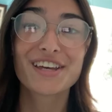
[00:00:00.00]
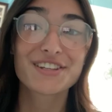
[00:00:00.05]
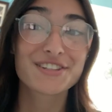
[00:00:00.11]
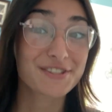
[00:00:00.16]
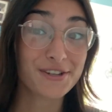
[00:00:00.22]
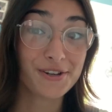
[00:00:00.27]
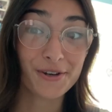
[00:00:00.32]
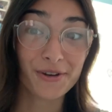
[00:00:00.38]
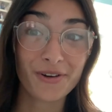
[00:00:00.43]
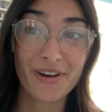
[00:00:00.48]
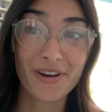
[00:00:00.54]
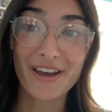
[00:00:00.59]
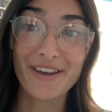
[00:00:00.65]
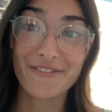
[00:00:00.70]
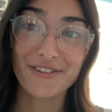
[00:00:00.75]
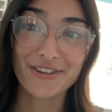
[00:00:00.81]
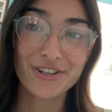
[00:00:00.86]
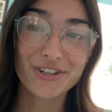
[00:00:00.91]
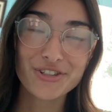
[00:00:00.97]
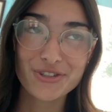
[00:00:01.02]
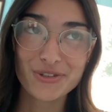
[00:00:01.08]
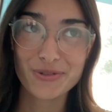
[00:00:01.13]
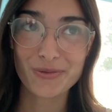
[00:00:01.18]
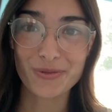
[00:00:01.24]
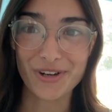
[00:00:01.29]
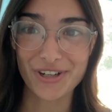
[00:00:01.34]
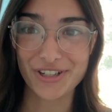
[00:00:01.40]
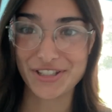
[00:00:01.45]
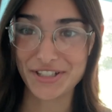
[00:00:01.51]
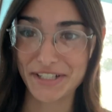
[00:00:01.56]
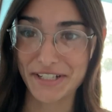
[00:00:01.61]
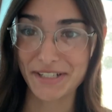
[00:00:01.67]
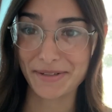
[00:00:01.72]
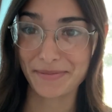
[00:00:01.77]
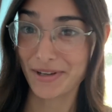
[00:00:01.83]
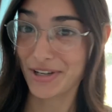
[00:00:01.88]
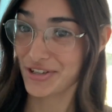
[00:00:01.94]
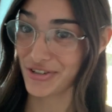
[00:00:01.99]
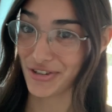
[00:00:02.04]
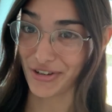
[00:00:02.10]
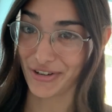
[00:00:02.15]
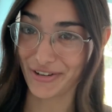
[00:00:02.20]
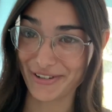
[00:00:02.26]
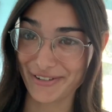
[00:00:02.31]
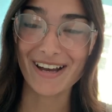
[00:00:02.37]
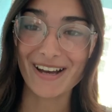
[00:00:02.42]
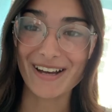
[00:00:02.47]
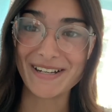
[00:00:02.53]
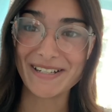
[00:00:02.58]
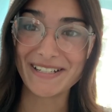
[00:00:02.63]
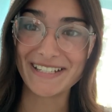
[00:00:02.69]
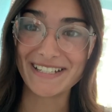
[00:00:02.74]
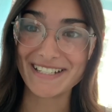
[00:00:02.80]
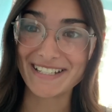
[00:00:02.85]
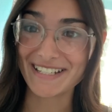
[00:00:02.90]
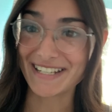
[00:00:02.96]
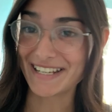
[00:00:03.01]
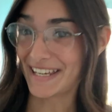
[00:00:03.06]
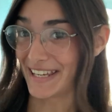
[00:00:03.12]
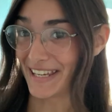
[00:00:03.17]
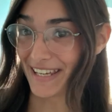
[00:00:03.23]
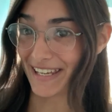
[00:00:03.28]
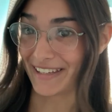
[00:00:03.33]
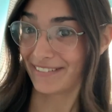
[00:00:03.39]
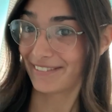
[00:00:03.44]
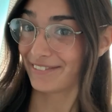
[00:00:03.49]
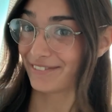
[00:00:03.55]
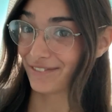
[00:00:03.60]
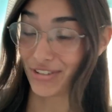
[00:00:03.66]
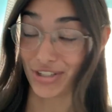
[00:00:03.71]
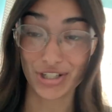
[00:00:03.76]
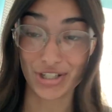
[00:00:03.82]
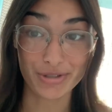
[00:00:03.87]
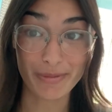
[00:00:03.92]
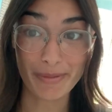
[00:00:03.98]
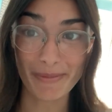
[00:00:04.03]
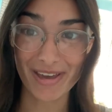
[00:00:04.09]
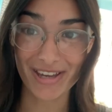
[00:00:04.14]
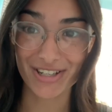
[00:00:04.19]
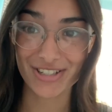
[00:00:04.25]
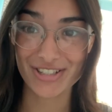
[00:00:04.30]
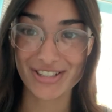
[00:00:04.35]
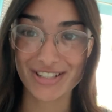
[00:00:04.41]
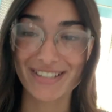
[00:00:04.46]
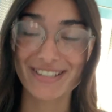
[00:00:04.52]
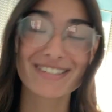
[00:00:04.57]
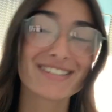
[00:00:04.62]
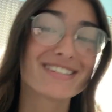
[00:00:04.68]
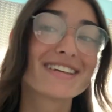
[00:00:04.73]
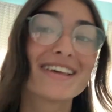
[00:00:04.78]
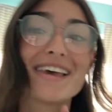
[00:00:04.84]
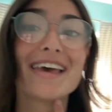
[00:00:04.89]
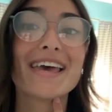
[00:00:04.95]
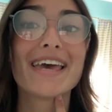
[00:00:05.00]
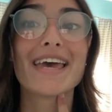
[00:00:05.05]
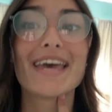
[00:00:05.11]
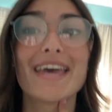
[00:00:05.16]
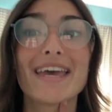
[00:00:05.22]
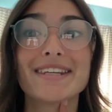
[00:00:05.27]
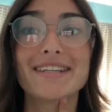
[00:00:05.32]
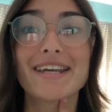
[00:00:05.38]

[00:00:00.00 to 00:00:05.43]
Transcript: so I finished watching my show and I finished my mac and cheese and